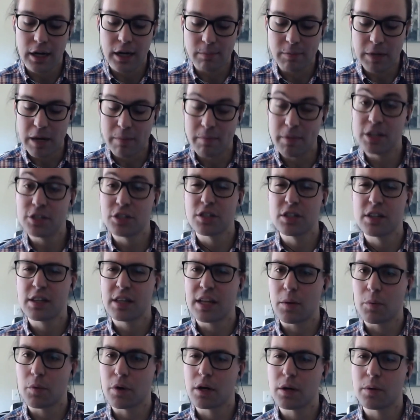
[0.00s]
I mentioned that
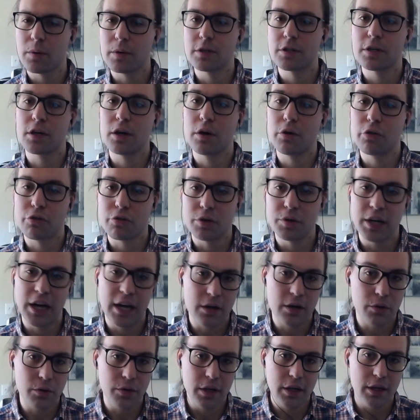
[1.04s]
we're going to go through not
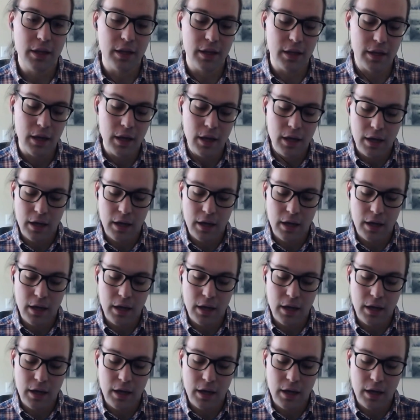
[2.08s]
only the